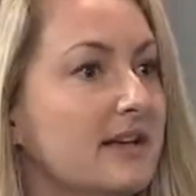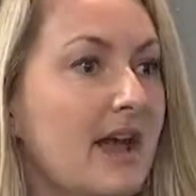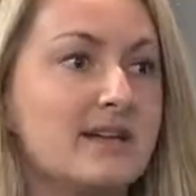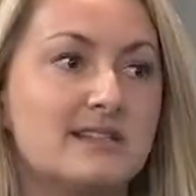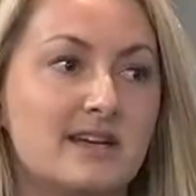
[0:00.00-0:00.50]
an
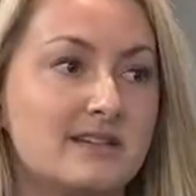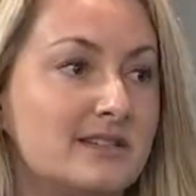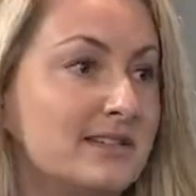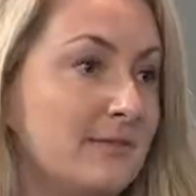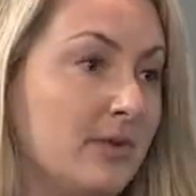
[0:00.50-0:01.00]
essay, just
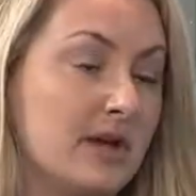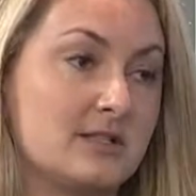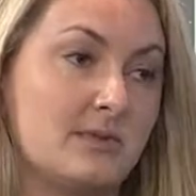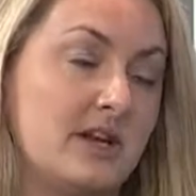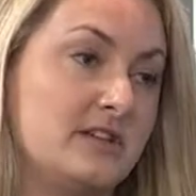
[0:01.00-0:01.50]
a simple
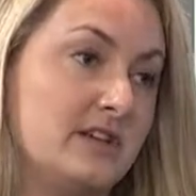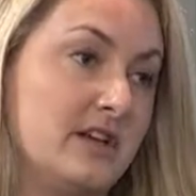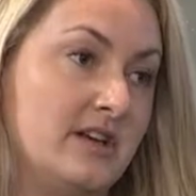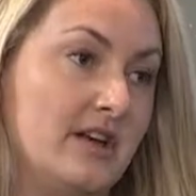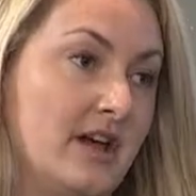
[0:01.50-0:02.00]

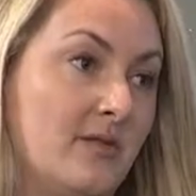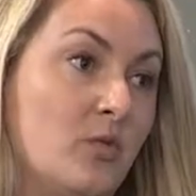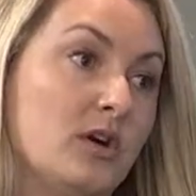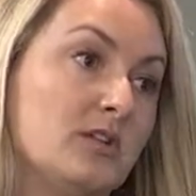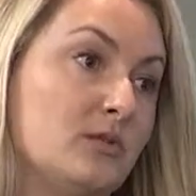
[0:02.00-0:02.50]
explanation. Um,
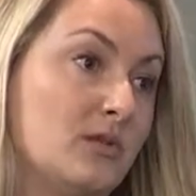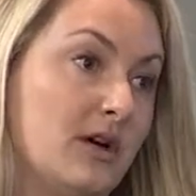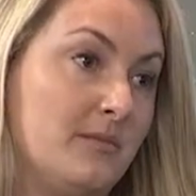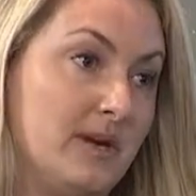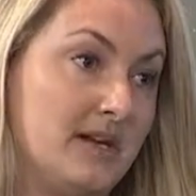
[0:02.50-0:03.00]
we're a local
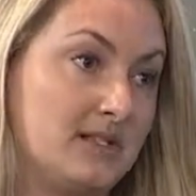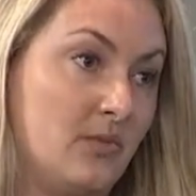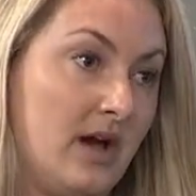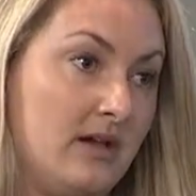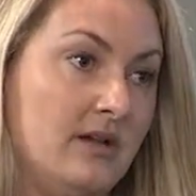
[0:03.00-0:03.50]
company as
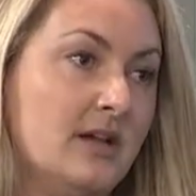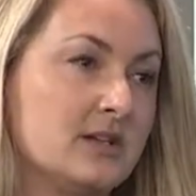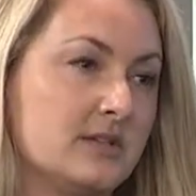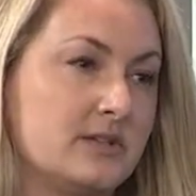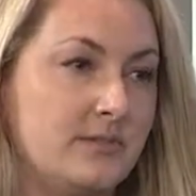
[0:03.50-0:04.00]
well,
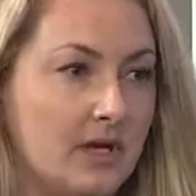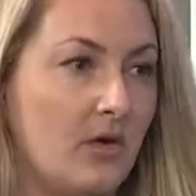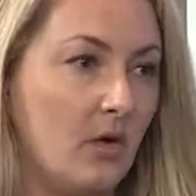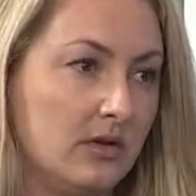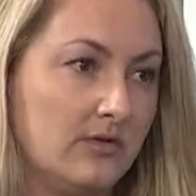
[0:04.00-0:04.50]
so it's a big
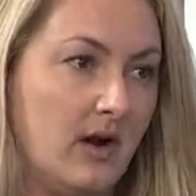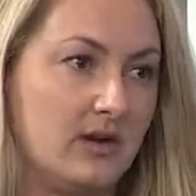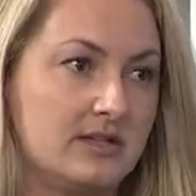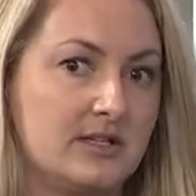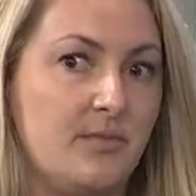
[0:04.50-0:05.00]
goal of
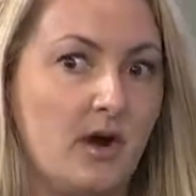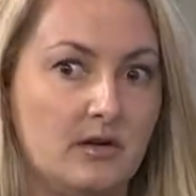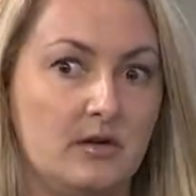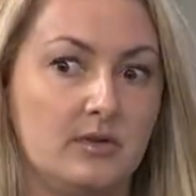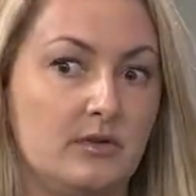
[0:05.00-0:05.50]
ours to
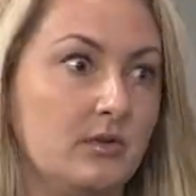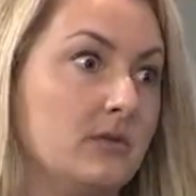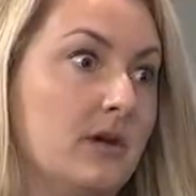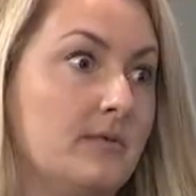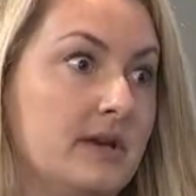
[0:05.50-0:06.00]
partner with local
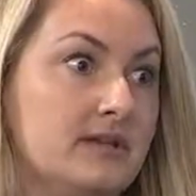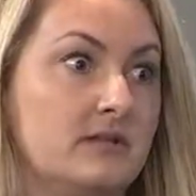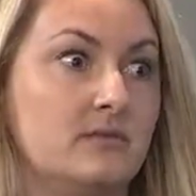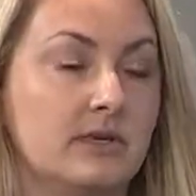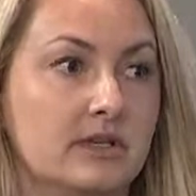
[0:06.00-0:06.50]
companies
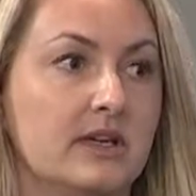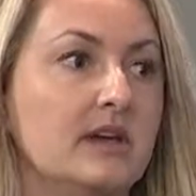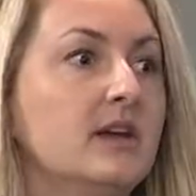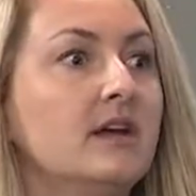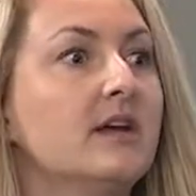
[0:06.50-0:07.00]
and really
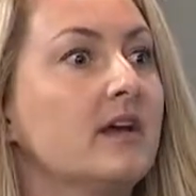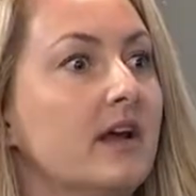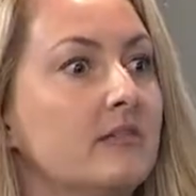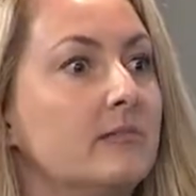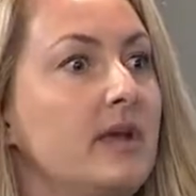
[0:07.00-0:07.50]

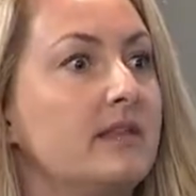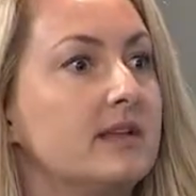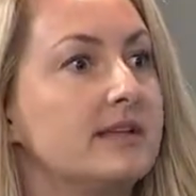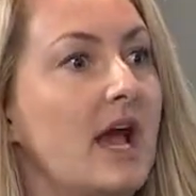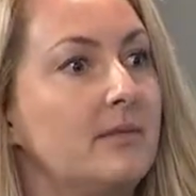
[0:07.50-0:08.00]
kind of make
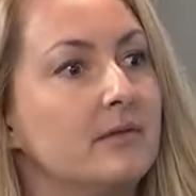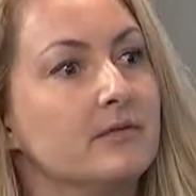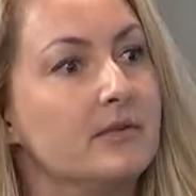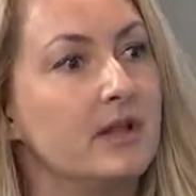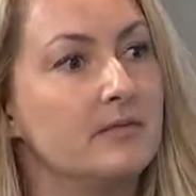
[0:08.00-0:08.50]
things happen
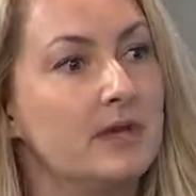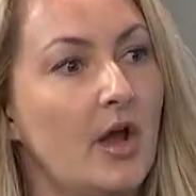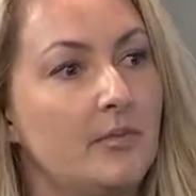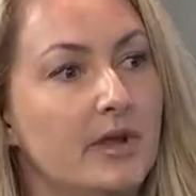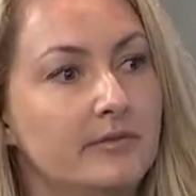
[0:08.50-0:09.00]
for them and
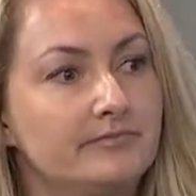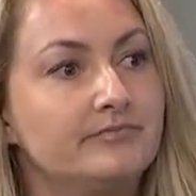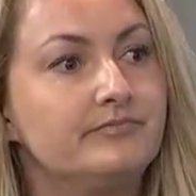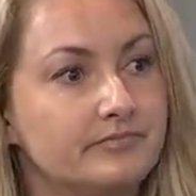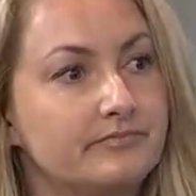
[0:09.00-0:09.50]
help them.
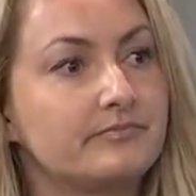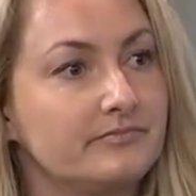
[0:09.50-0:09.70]
Do you have any